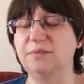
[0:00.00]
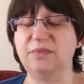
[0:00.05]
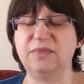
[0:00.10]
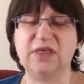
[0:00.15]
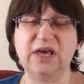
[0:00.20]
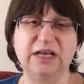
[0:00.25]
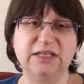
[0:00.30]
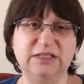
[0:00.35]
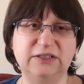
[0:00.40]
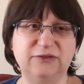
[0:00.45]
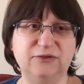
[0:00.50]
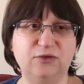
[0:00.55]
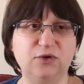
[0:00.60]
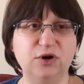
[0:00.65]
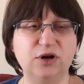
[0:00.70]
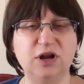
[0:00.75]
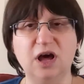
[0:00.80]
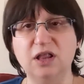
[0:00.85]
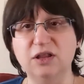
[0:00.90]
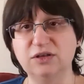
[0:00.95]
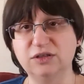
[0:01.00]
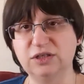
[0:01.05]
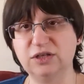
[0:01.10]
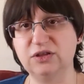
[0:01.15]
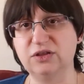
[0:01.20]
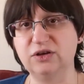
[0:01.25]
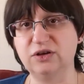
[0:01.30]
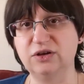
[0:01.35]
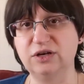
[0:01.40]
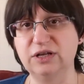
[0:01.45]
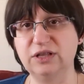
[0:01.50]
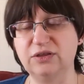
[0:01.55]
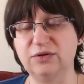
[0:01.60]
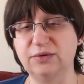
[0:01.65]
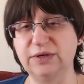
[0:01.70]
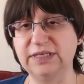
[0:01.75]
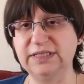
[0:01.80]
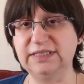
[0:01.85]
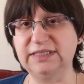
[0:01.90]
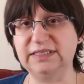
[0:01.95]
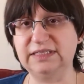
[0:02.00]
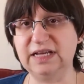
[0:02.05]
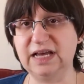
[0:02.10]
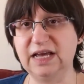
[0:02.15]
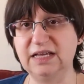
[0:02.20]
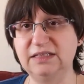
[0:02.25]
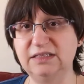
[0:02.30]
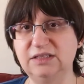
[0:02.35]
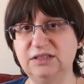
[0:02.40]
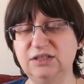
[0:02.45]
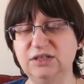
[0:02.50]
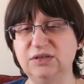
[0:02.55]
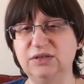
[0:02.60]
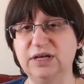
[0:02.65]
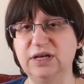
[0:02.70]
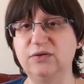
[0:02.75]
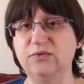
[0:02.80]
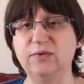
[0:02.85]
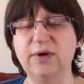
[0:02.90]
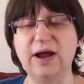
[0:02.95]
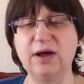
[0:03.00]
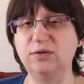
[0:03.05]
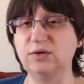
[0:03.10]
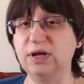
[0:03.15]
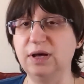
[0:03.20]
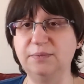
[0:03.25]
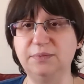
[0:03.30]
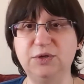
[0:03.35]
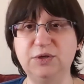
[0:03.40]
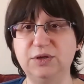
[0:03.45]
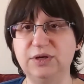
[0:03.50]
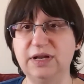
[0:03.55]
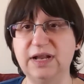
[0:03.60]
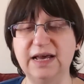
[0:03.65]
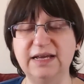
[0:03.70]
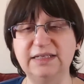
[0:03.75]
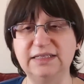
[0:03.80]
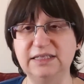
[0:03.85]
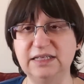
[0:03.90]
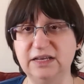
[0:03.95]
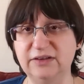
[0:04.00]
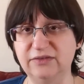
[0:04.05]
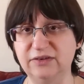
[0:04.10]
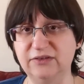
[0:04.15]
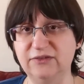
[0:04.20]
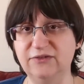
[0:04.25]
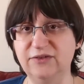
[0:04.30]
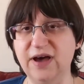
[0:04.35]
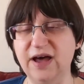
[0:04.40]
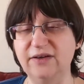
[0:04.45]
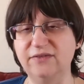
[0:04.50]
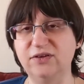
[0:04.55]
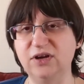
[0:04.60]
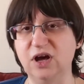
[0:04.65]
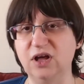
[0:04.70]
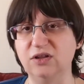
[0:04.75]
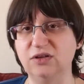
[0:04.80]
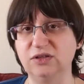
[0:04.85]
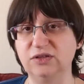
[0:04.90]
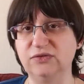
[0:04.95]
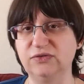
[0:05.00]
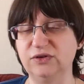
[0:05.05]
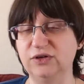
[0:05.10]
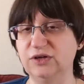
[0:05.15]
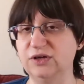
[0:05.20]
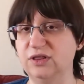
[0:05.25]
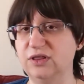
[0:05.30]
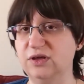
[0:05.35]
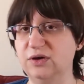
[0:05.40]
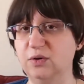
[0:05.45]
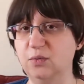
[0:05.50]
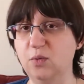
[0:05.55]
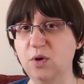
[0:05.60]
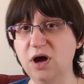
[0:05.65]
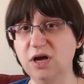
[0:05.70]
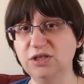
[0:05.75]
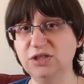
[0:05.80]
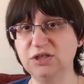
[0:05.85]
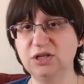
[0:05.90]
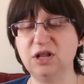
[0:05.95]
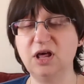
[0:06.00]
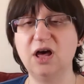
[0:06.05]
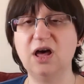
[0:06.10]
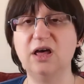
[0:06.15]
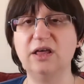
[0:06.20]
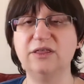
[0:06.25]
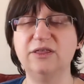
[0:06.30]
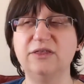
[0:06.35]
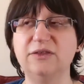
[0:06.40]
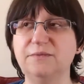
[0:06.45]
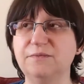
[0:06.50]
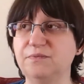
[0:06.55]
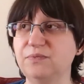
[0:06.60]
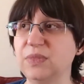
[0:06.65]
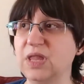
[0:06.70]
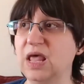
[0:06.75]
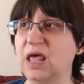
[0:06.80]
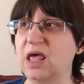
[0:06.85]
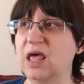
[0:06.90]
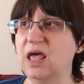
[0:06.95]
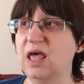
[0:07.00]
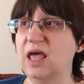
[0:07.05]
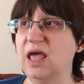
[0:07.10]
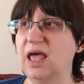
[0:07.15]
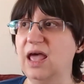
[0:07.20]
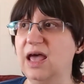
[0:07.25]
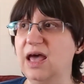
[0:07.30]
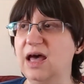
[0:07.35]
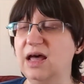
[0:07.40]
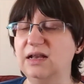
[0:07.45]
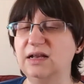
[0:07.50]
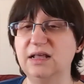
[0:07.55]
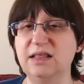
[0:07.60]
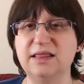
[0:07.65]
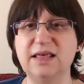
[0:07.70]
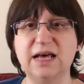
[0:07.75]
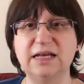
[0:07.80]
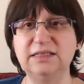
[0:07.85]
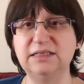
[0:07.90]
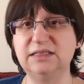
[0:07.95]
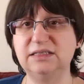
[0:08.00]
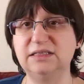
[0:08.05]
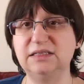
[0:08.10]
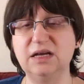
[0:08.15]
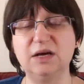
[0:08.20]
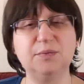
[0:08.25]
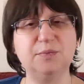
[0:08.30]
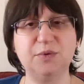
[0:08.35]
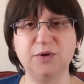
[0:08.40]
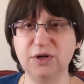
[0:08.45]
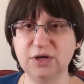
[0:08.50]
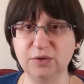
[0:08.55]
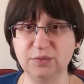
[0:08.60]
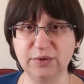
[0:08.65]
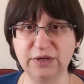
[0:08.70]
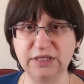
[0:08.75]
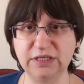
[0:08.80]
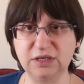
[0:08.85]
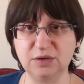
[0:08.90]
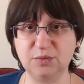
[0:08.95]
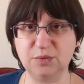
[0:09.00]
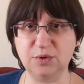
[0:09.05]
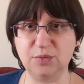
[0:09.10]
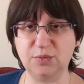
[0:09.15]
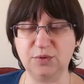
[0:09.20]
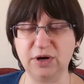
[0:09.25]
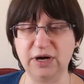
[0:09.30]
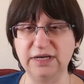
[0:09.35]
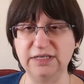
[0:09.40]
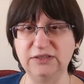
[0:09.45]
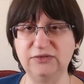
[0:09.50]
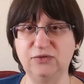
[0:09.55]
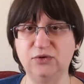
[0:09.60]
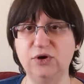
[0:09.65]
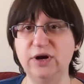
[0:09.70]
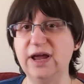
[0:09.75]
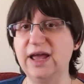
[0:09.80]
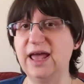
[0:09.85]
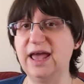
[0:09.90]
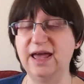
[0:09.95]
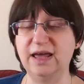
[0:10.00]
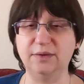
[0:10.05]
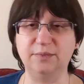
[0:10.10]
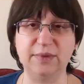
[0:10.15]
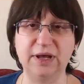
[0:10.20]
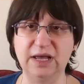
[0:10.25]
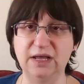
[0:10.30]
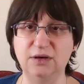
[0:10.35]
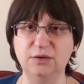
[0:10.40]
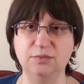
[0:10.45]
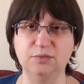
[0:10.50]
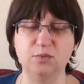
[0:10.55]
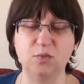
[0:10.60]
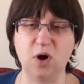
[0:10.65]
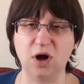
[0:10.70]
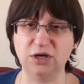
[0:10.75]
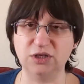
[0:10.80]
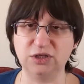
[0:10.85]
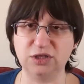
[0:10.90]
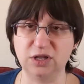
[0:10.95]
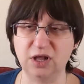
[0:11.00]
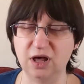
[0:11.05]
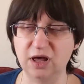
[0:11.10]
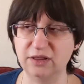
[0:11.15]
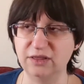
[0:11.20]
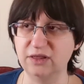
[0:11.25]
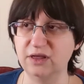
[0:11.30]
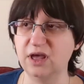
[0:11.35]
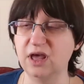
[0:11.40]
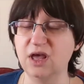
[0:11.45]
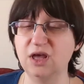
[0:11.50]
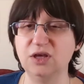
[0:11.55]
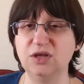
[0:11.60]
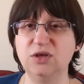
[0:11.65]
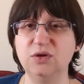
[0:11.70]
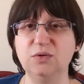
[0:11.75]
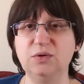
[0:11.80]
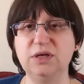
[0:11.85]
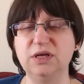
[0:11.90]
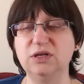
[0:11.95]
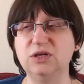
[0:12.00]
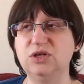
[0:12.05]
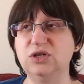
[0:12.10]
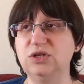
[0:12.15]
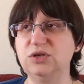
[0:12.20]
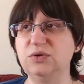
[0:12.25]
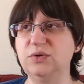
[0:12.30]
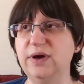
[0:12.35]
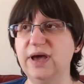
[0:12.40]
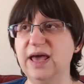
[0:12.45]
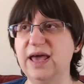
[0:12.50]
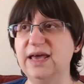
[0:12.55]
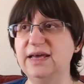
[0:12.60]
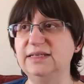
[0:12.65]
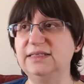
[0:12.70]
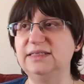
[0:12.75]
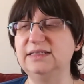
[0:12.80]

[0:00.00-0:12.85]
That's $4.33. You can round up to a nice even $5 for the washcloth, and that's a pretty reasonable price for a handmade washcloth. You can do a